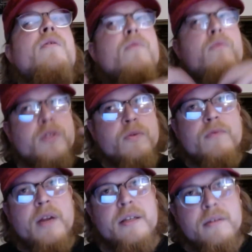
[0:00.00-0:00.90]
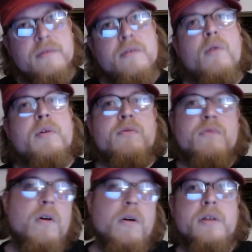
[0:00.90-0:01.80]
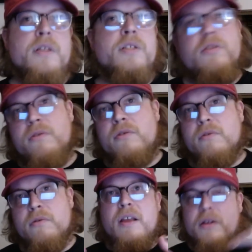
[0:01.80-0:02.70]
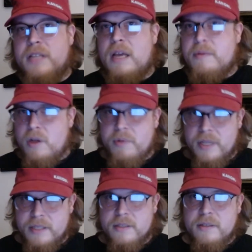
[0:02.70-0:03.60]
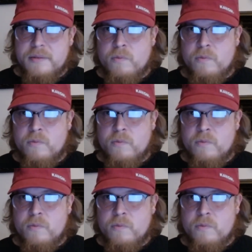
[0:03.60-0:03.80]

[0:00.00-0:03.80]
what's right or what's wrong is true in all times and all places.